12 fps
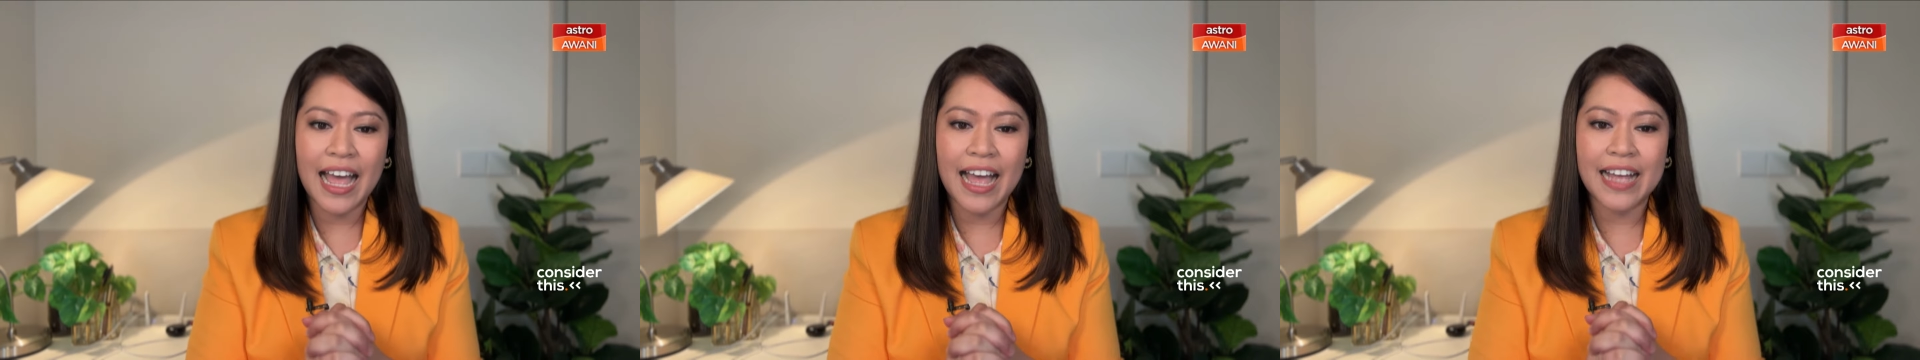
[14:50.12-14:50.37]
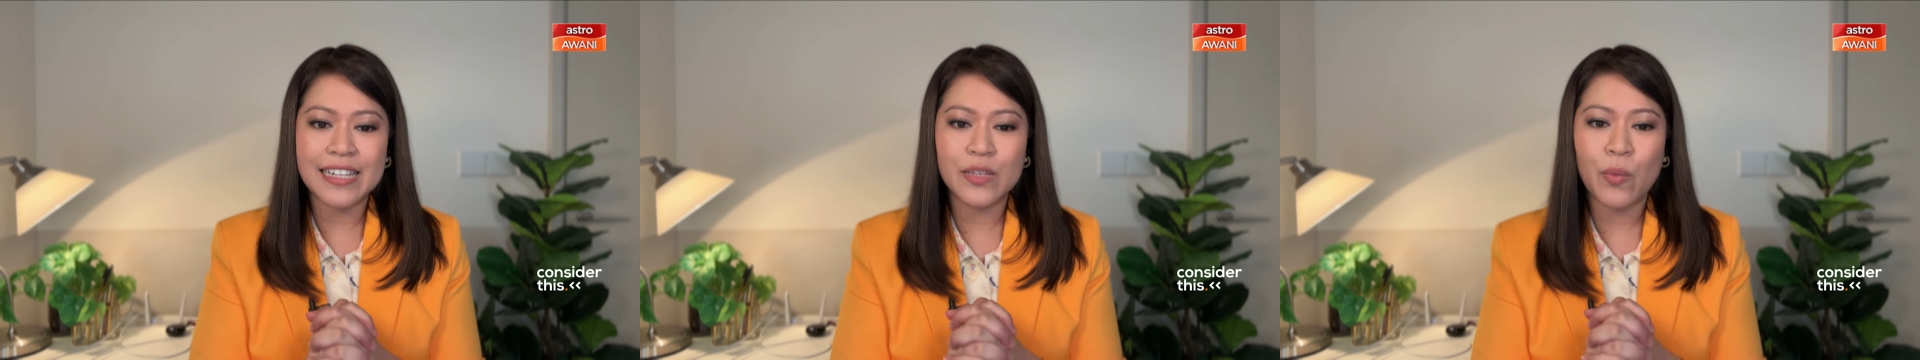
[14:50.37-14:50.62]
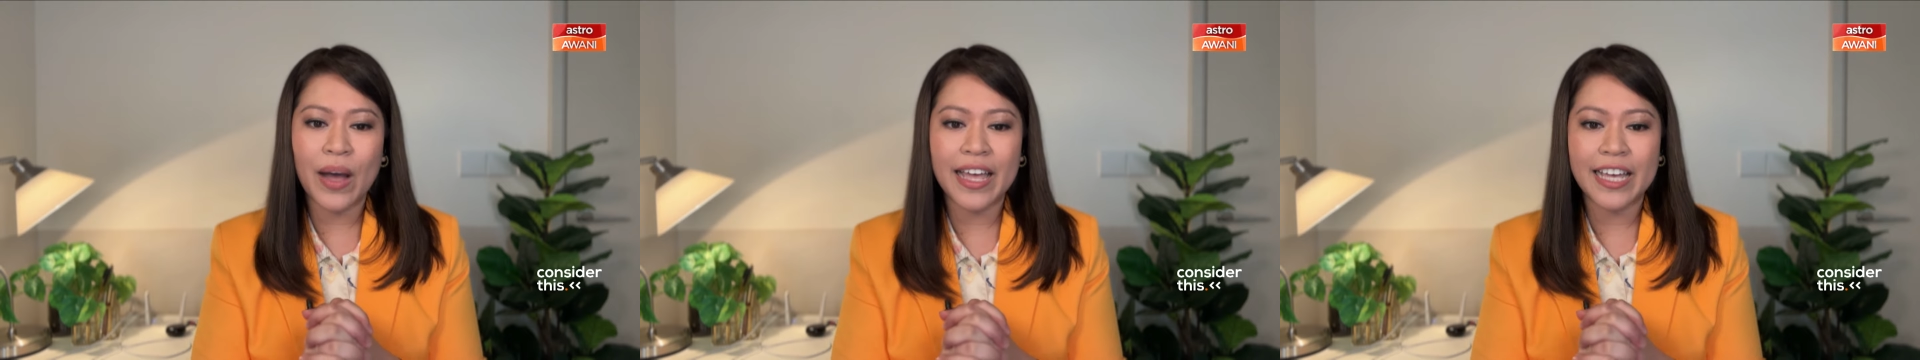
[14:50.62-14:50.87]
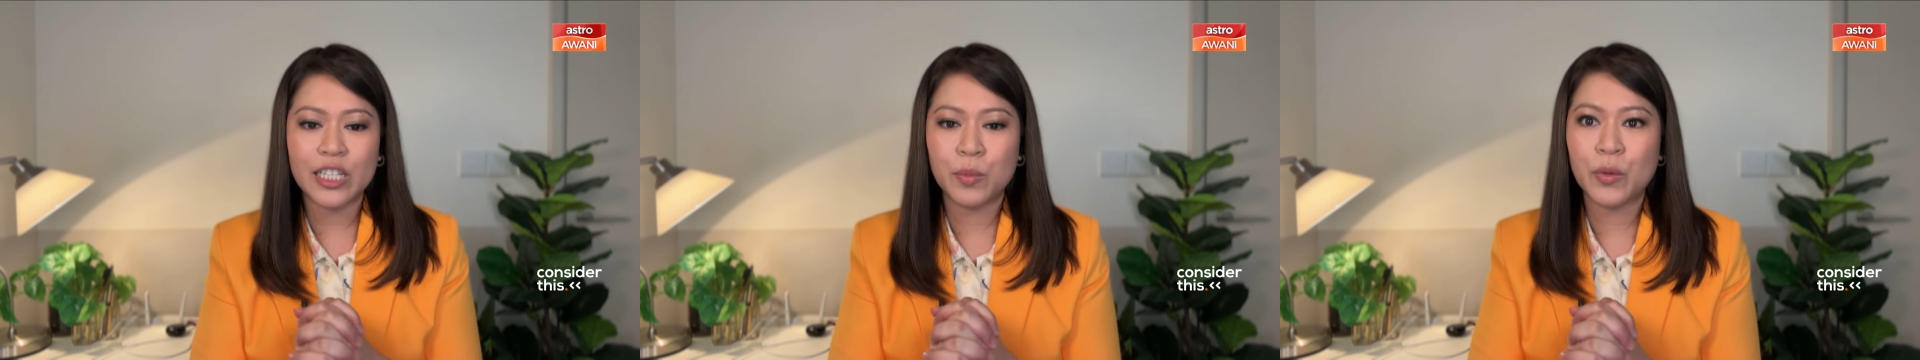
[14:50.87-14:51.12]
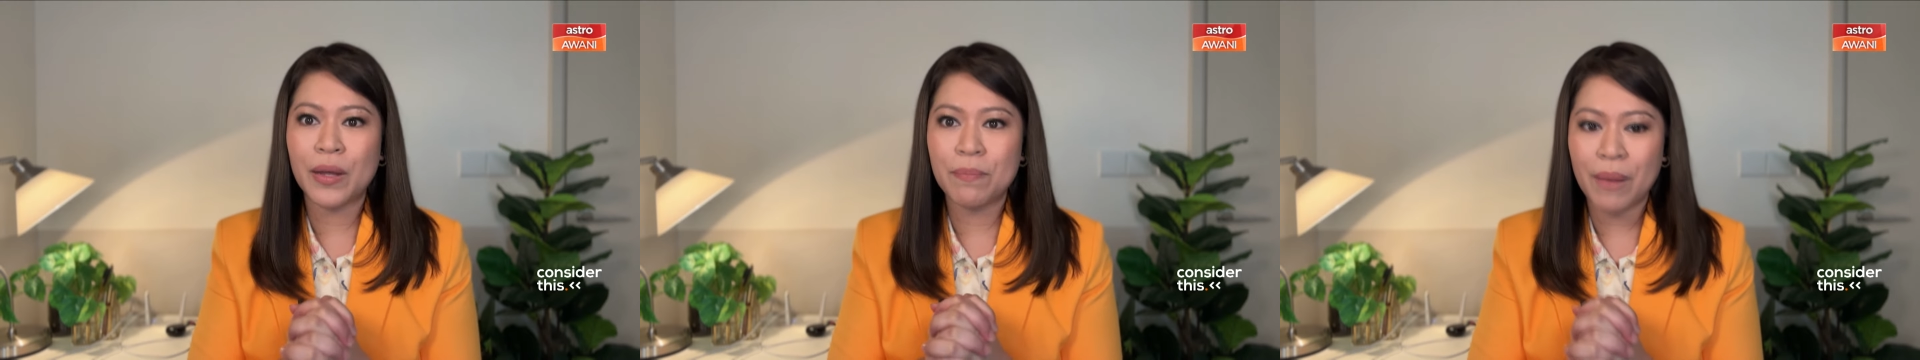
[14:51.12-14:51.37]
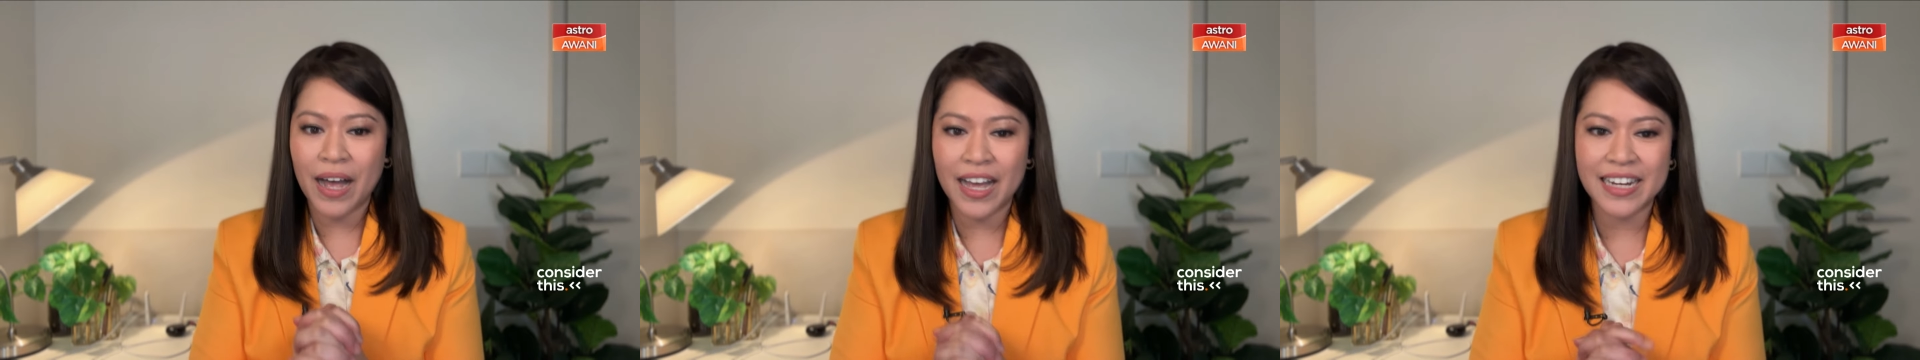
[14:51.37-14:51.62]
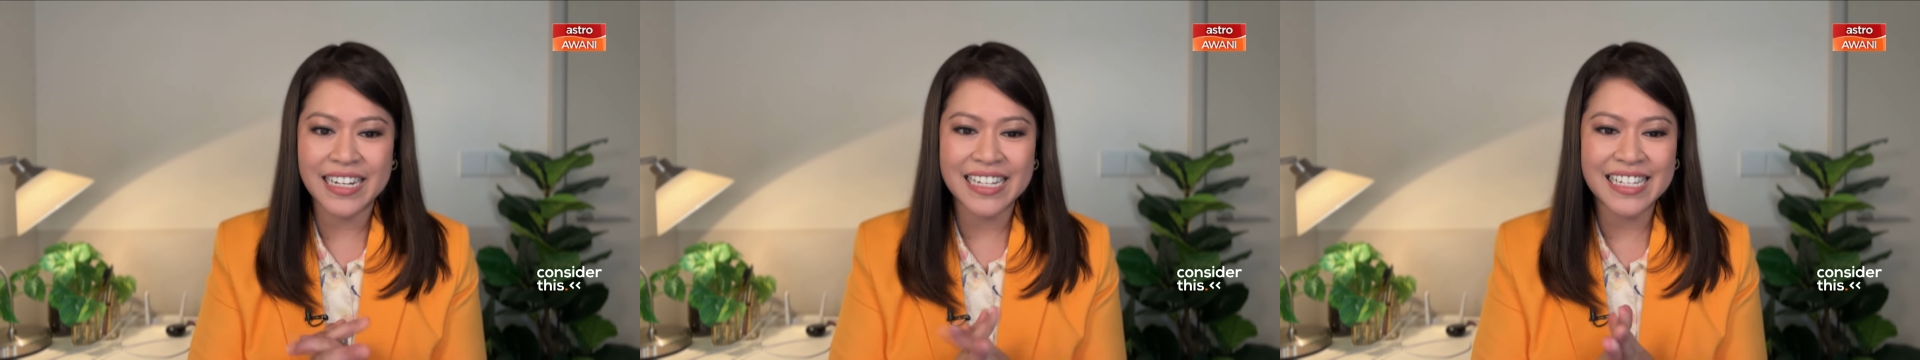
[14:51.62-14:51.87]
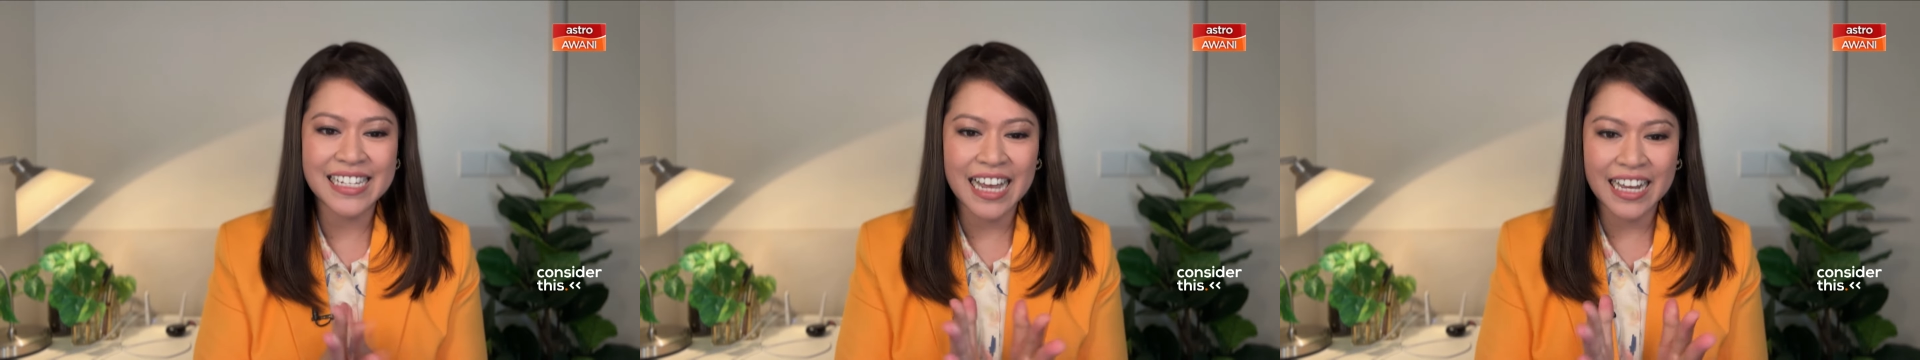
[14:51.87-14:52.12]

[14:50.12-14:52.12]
at YH Boo and Partners.